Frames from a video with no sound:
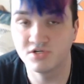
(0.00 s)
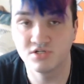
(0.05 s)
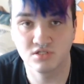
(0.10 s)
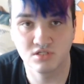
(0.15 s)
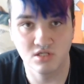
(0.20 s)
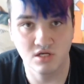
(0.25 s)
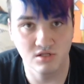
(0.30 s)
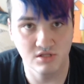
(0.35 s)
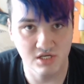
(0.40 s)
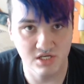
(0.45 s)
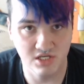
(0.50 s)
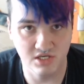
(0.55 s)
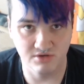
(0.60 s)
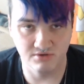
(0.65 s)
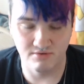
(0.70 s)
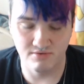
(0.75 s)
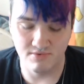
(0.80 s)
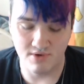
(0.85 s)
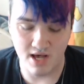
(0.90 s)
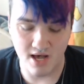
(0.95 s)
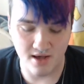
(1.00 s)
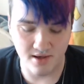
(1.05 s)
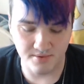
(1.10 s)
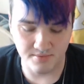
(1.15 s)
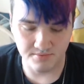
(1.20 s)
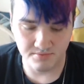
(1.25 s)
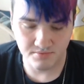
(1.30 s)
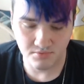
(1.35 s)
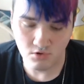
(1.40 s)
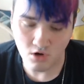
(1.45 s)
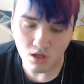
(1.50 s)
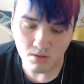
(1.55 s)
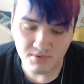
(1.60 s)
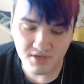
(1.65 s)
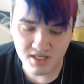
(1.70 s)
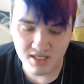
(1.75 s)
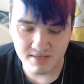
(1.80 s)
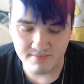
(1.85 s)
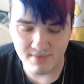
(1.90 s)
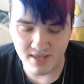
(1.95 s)
slowly do,
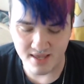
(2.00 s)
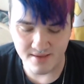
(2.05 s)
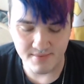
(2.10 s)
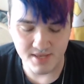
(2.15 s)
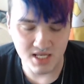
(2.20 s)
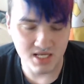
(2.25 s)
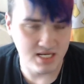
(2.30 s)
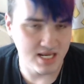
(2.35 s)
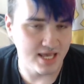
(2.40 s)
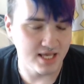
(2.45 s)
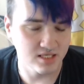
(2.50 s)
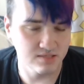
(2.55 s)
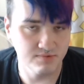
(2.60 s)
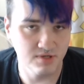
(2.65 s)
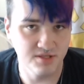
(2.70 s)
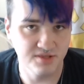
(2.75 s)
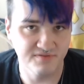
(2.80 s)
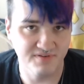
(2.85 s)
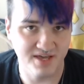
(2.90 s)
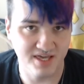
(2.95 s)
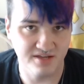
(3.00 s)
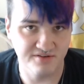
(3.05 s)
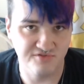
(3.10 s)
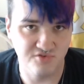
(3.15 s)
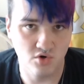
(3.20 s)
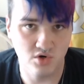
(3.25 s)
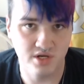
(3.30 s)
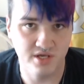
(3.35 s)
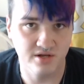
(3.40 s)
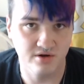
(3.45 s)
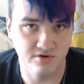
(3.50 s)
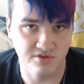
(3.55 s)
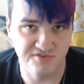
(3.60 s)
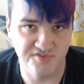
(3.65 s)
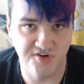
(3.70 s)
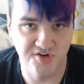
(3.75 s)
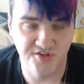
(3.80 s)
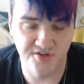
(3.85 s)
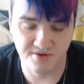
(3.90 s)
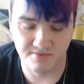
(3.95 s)
probably maybe next month if I can afford it, or the
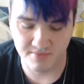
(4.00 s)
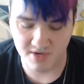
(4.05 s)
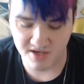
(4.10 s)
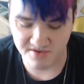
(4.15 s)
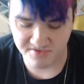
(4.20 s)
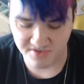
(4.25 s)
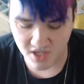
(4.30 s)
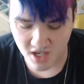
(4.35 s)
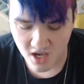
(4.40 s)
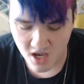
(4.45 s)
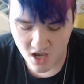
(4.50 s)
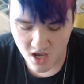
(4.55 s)
following month.